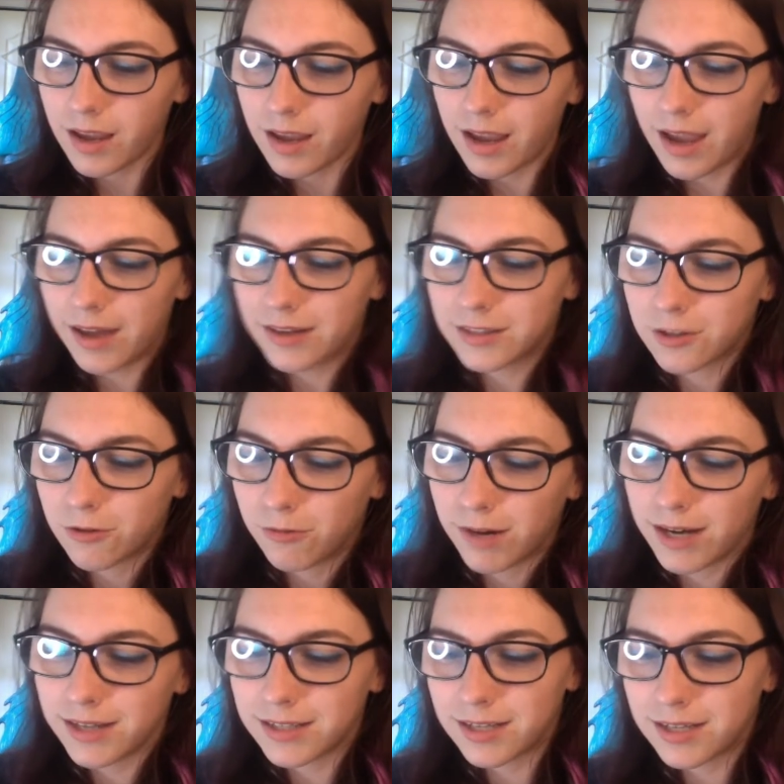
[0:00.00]
and it's
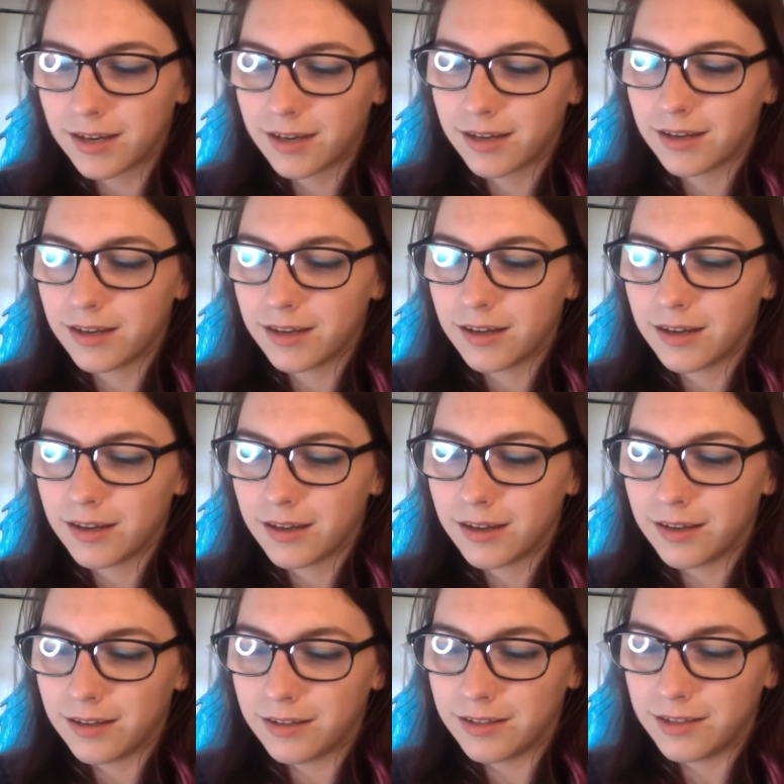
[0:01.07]
quite
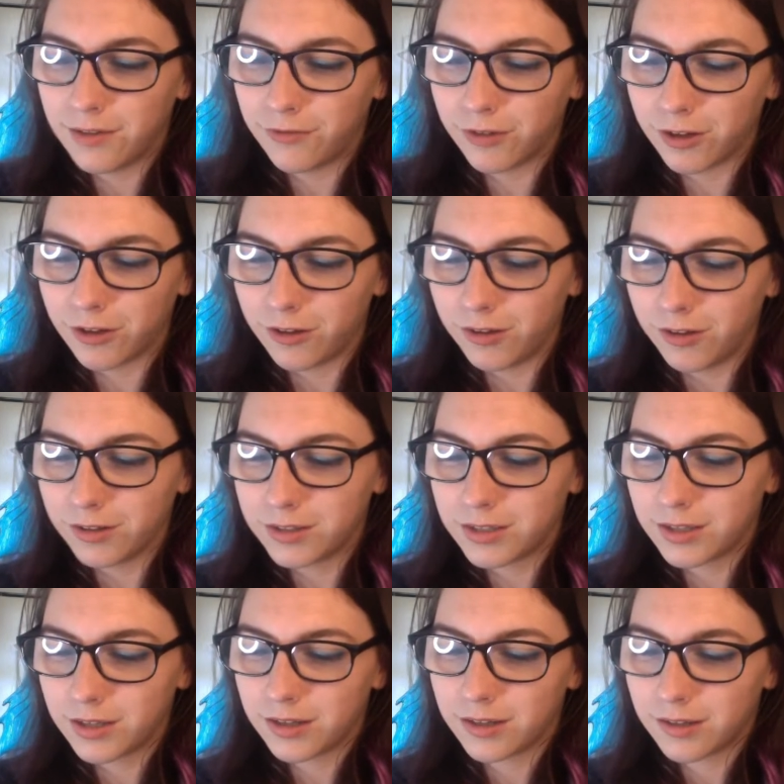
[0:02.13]
difficult
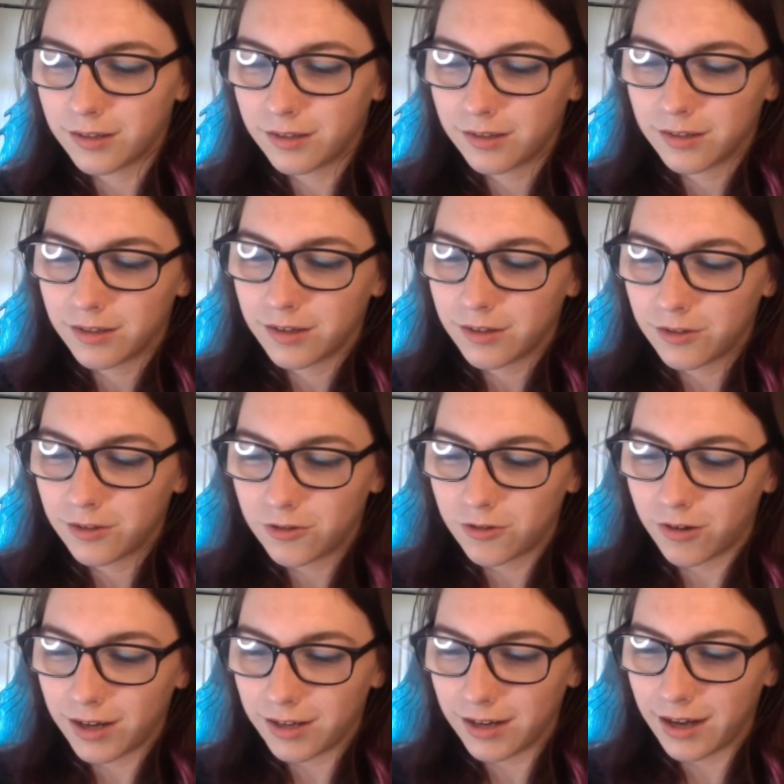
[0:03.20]

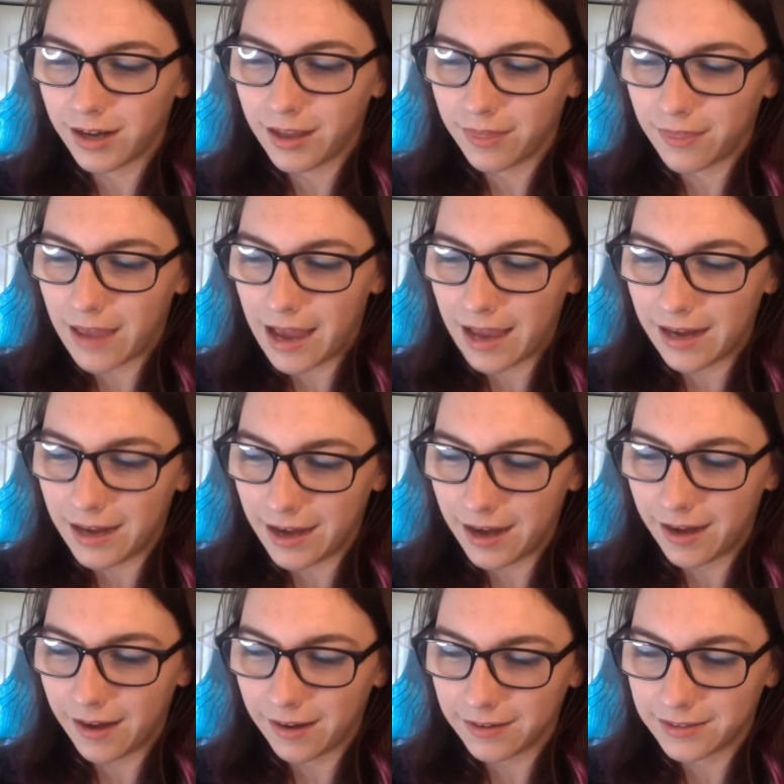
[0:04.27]
trying to get that
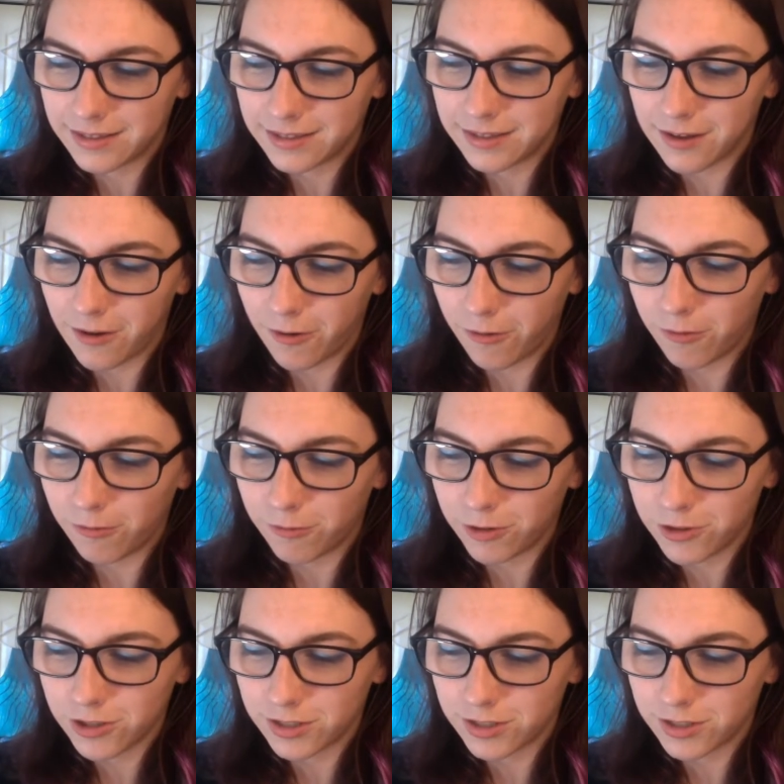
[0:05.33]
in. So I'm